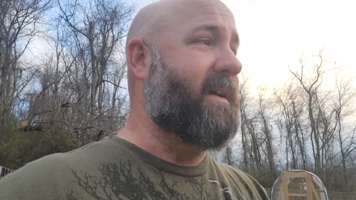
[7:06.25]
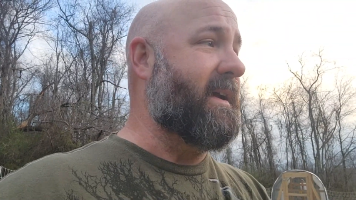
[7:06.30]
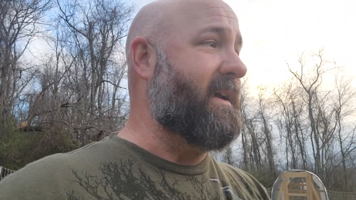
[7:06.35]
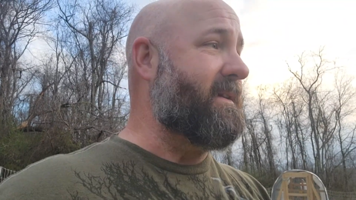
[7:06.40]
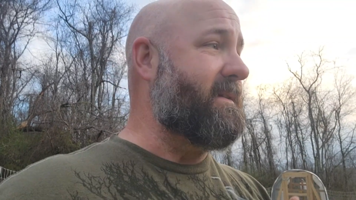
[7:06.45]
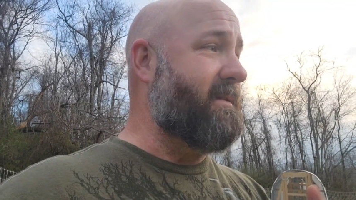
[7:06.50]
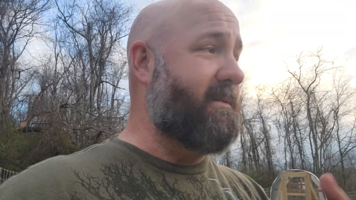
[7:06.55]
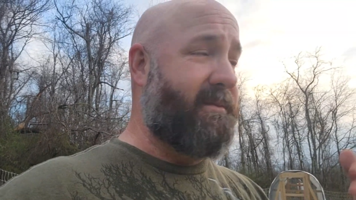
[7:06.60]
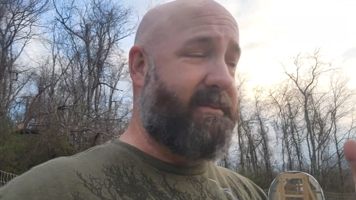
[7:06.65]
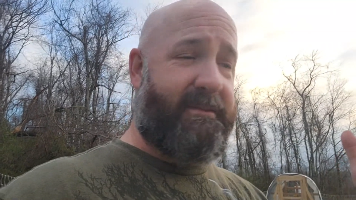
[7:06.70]

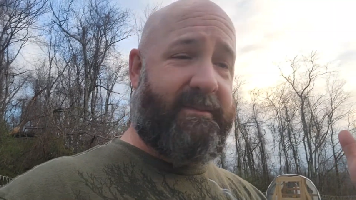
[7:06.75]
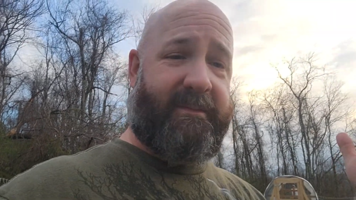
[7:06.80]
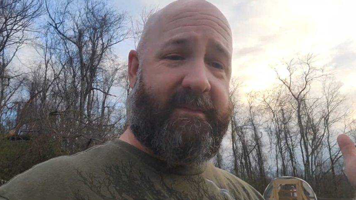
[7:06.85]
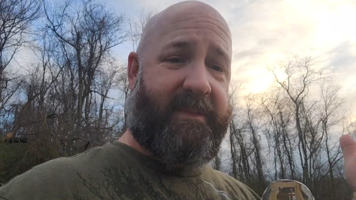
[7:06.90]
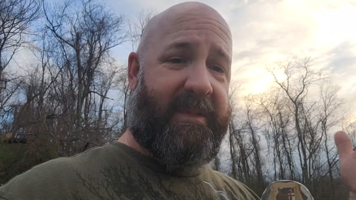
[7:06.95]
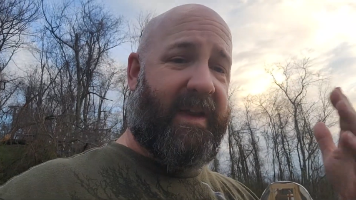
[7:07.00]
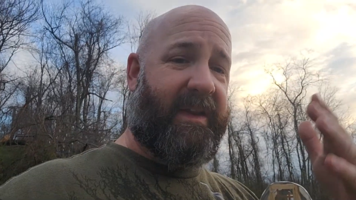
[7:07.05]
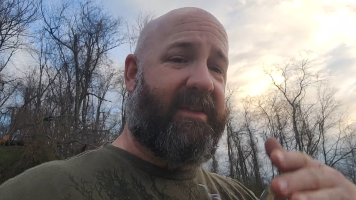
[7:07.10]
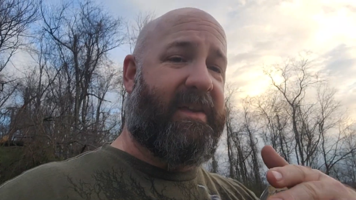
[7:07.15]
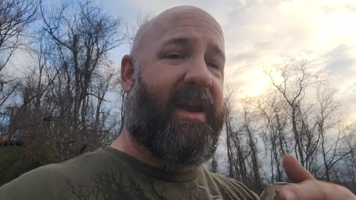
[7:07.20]
And
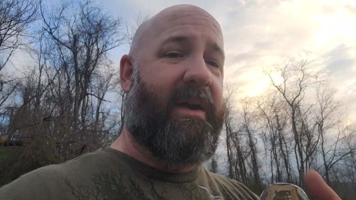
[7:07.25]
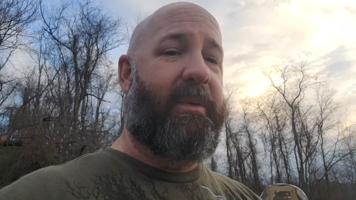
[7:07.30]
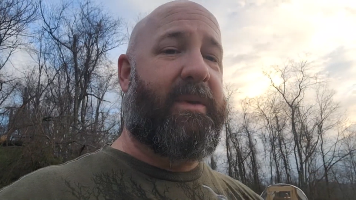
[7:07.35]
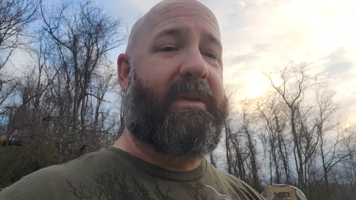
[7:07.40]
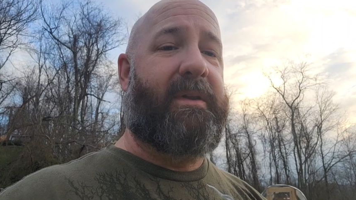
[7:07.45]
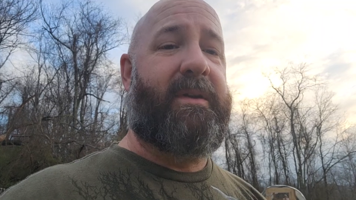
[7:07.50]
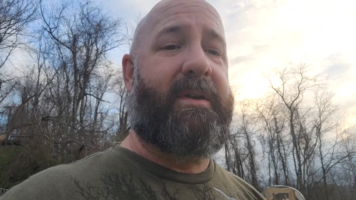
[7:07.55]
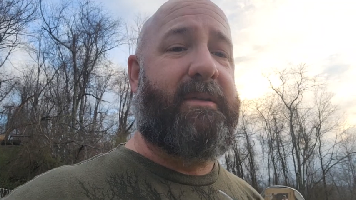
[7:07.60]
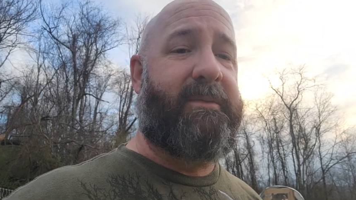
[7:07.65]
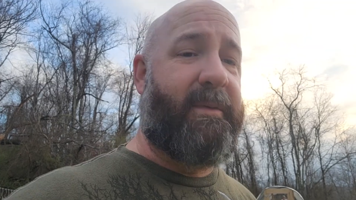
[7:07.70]
that's how we
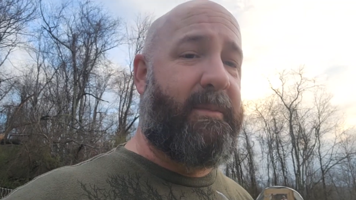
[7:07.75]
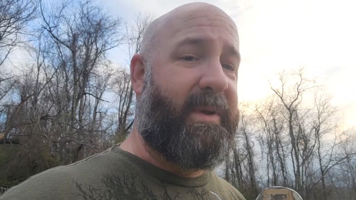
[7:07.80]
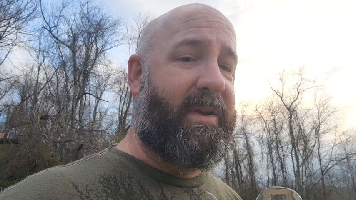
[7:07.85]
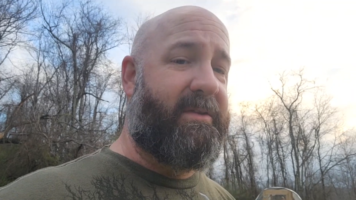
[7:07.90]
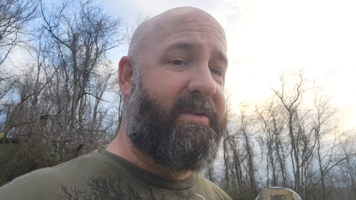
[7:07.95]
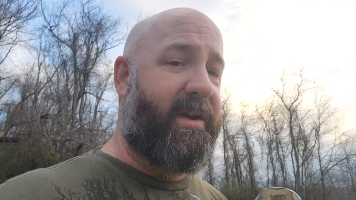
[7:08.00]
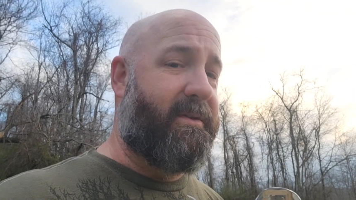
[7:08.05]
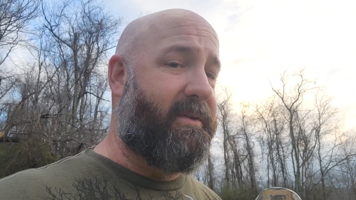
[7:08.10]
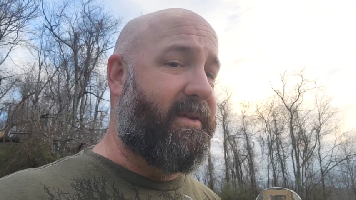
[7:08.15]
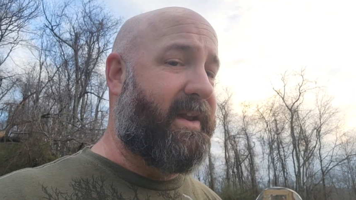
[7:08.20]
learn from
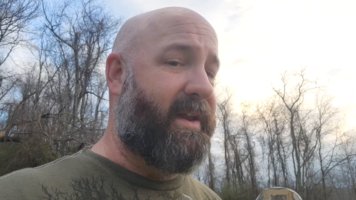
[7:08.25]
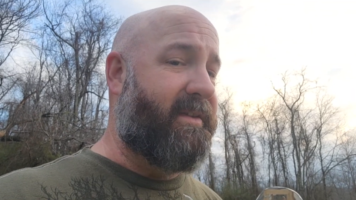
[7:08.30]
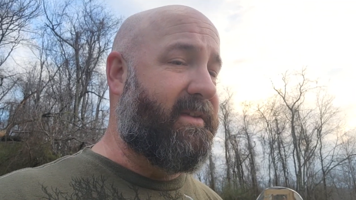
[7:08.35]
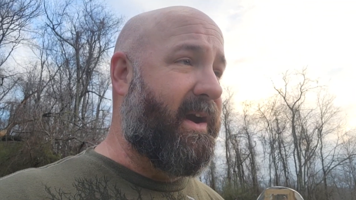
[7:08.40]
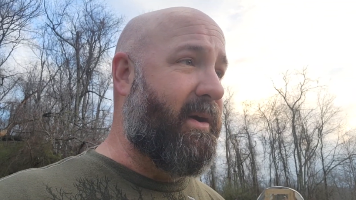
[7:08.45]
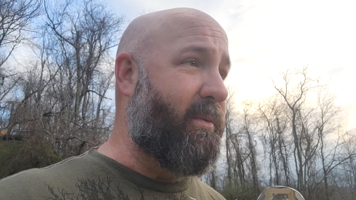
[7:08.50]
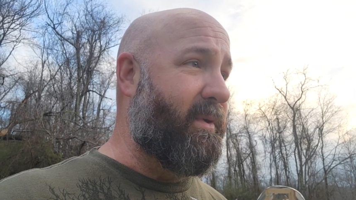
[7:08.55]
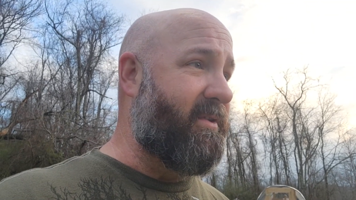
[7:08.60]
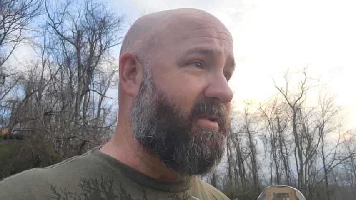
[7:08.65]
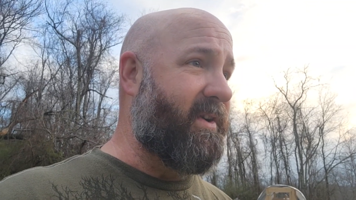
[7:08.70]
each other. That's
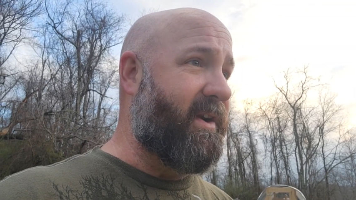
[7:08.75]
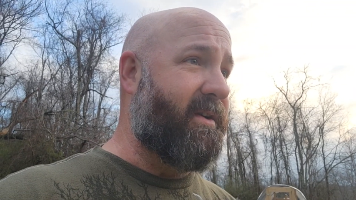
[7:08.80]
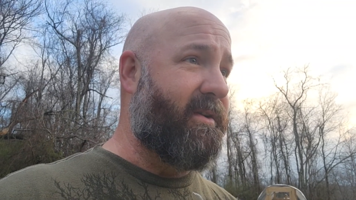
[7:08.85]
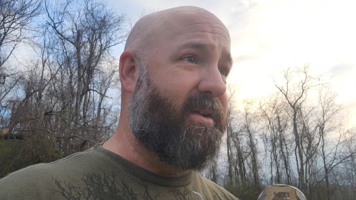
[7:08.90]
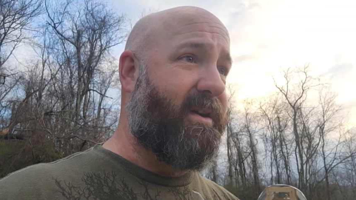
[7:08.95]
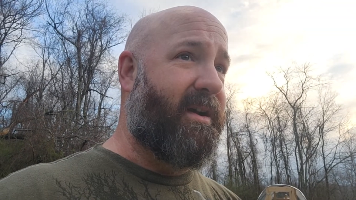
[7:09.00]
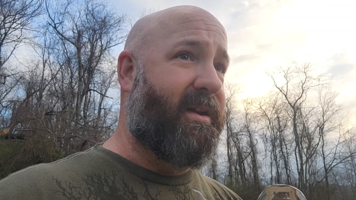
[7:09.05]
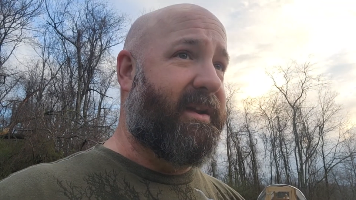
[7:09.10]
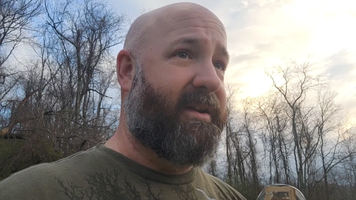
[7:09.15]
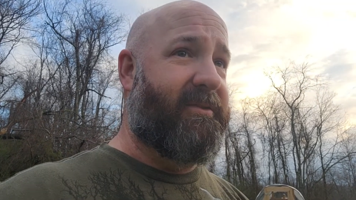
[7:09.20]
how we share
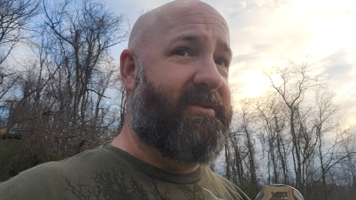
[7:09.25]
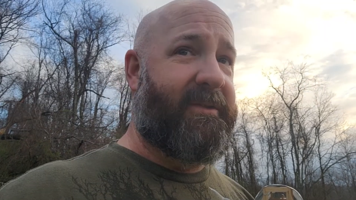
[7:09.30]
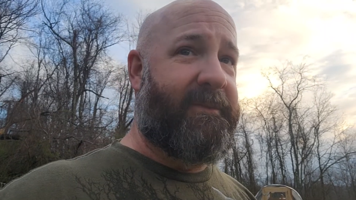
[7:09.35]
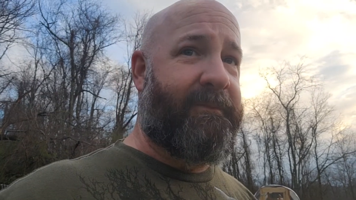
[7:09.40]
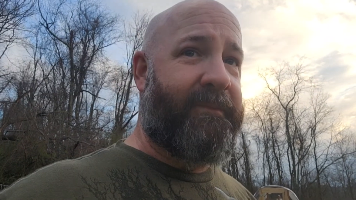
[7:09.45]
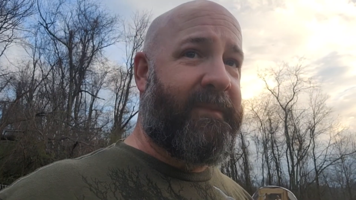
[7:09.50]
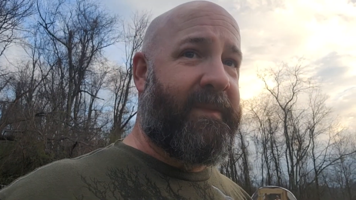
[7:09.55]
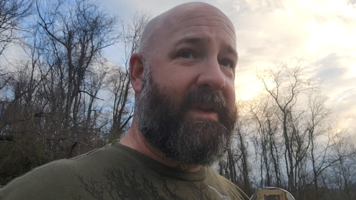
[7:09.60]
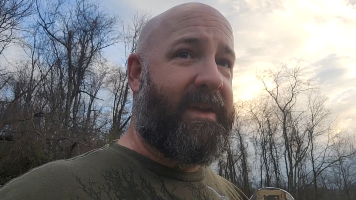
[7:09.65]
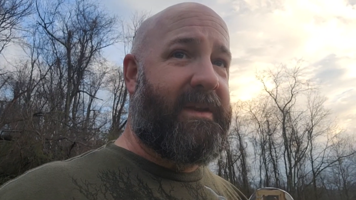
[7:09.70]
knowledge,
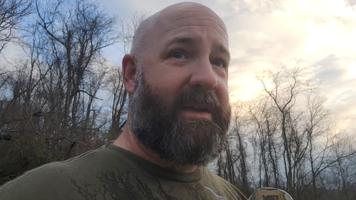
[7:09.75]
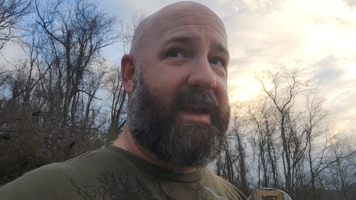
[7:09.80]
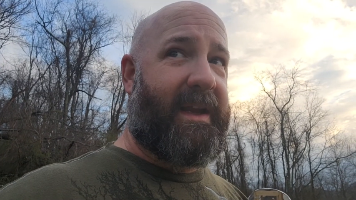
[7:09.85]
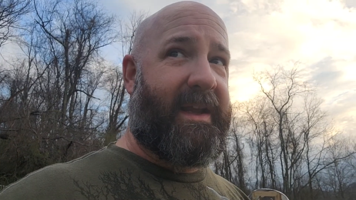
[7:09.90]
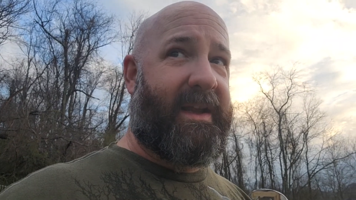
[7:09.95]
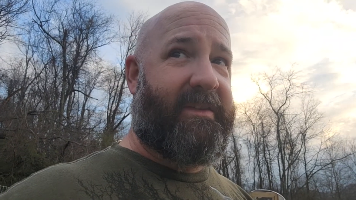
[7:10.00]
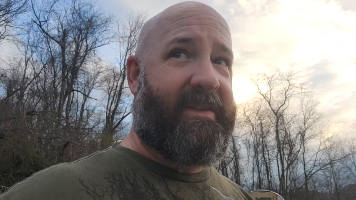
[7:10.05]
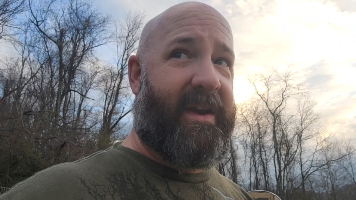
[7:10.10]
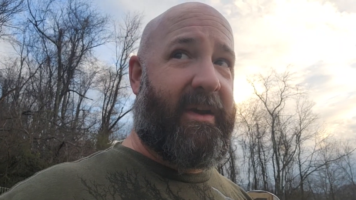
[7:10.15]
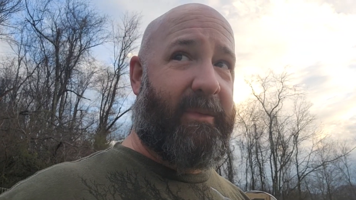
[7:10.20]

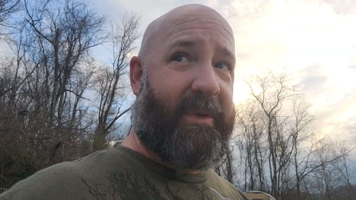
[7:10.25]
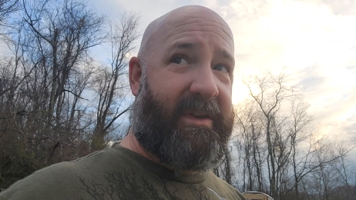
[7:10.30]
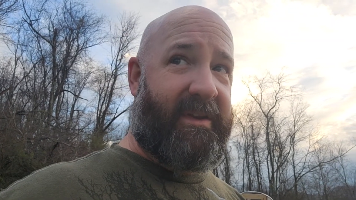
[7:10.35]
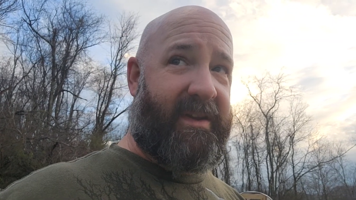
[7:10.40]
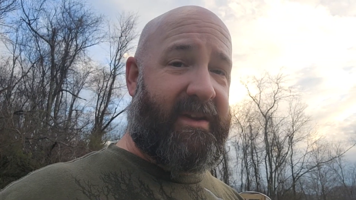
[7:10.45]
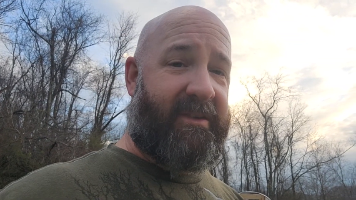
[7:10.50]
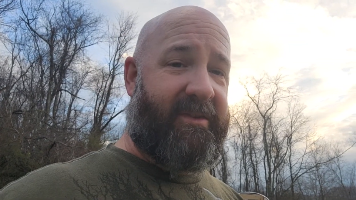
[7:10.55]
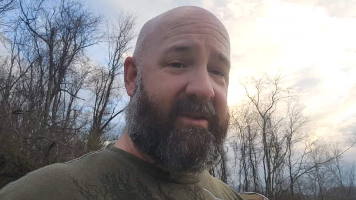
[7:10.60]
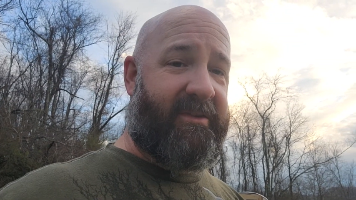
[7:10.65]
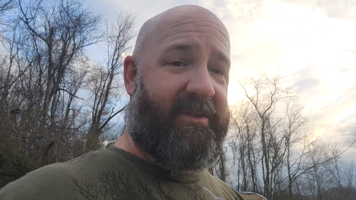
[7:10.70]
and that's how we
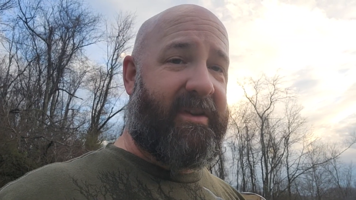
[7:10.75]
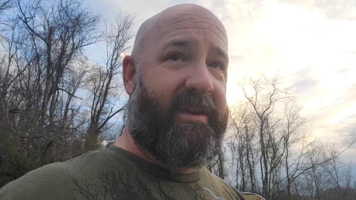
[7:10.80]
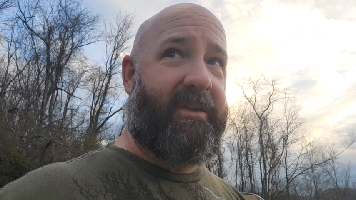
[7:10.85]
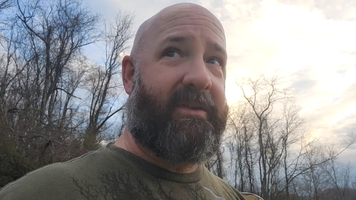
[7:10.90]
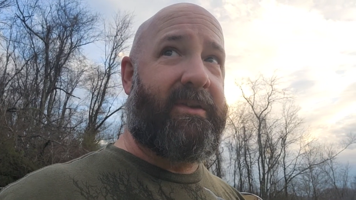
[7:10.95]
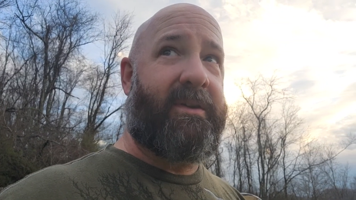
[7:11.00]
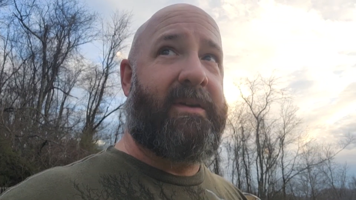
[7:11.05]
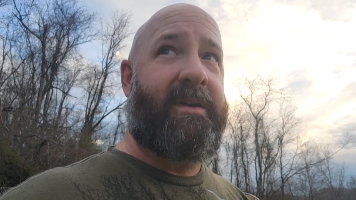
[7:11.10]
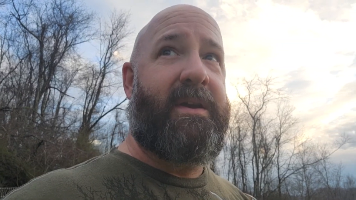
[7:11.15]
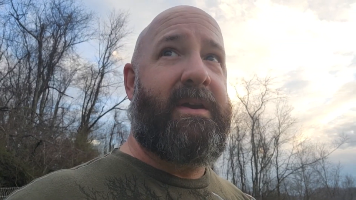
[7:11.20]
teach each
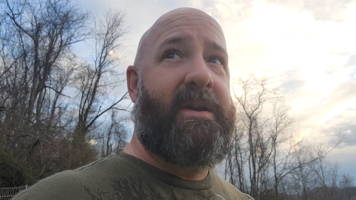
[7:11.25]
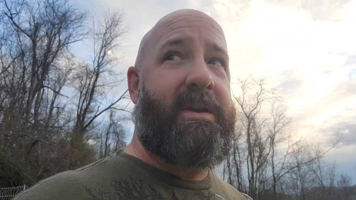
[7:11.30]
other.